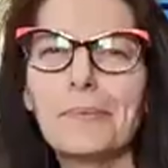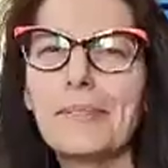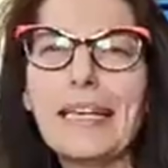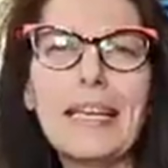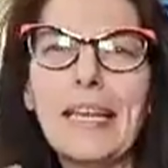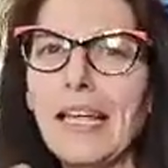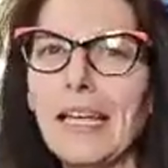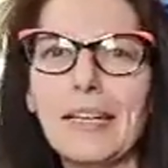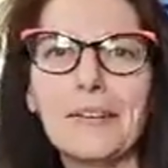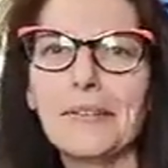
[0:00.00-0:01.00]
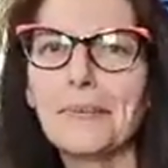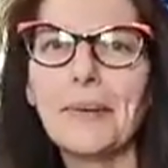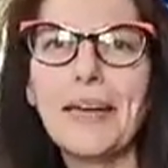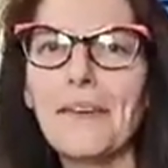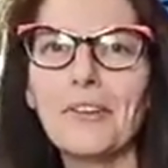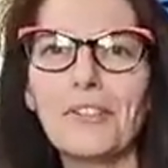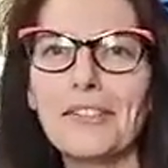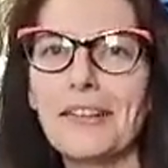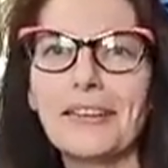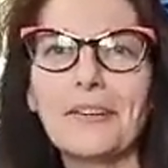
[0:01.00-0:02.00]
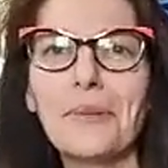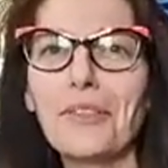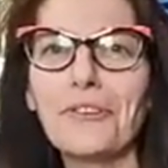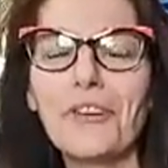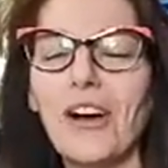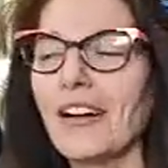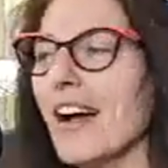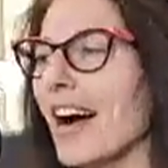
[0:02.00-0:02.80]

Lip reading: eating or whatever, snuggling with your dog.